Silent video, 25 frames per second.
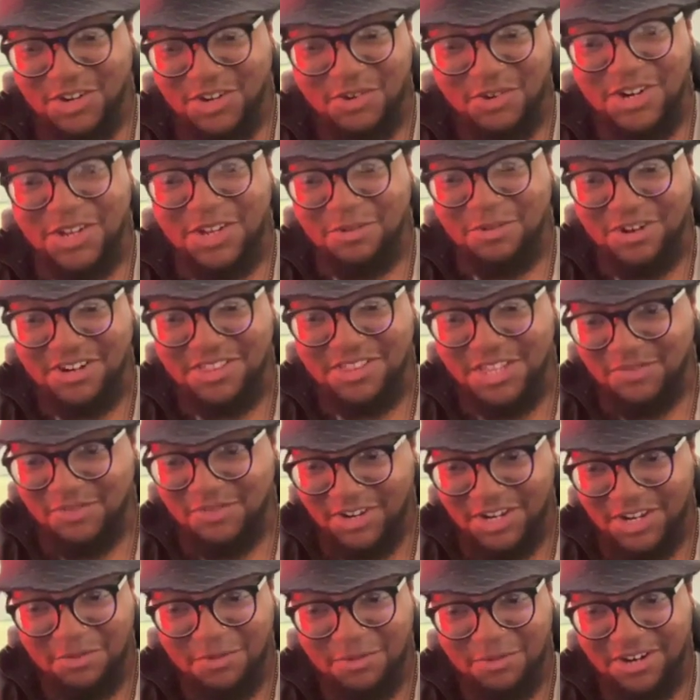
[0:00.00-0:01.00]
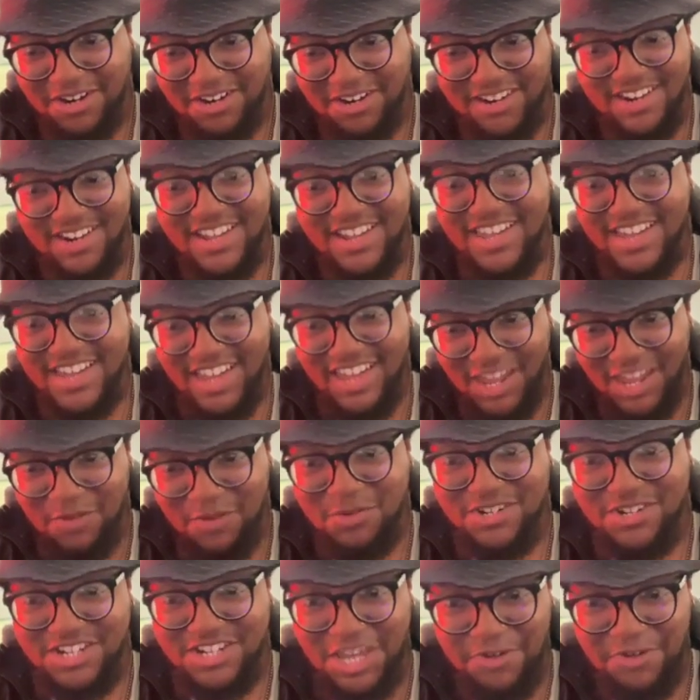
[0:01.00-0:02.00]
go anywhere, live anywhere,
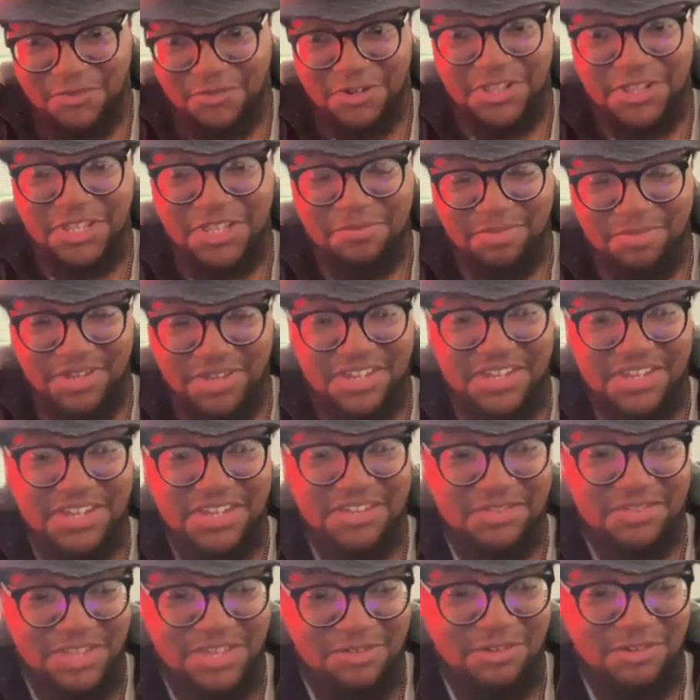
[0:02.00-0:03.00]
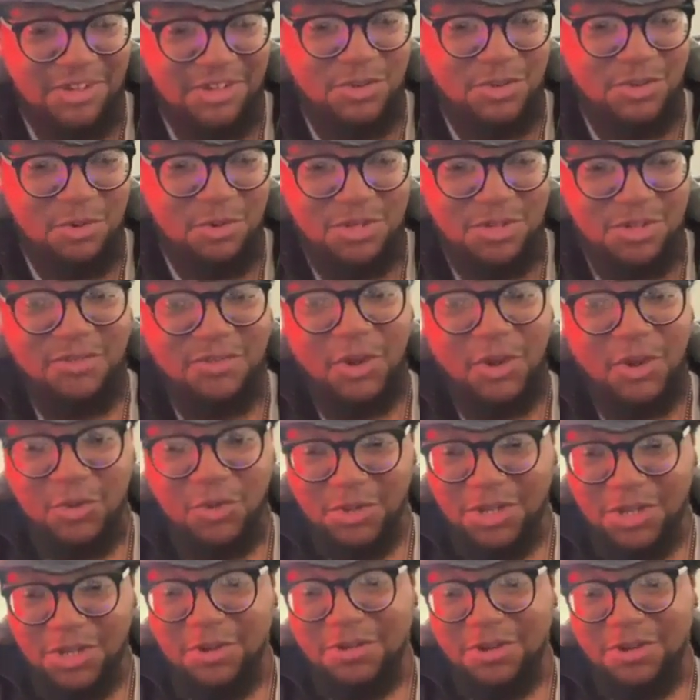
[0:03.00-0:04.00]
it would definitely be living in the world of
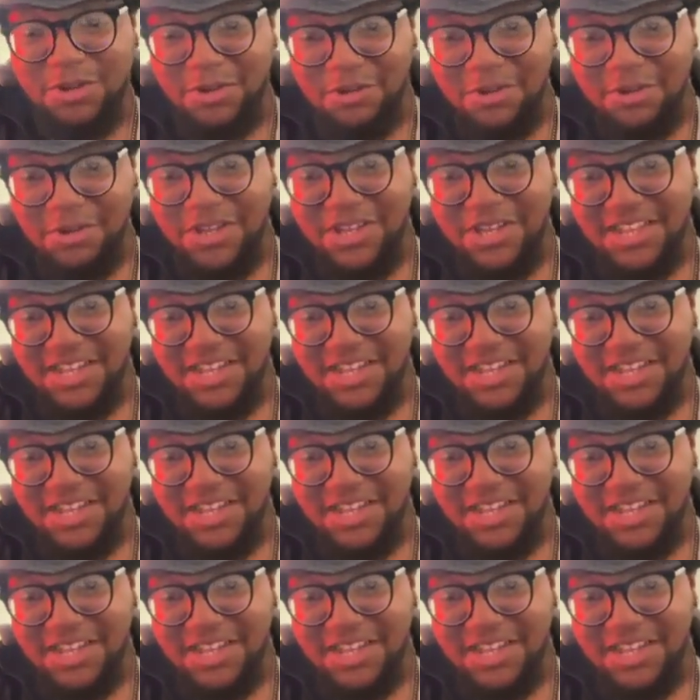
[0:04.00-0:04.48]
Code Lyoko,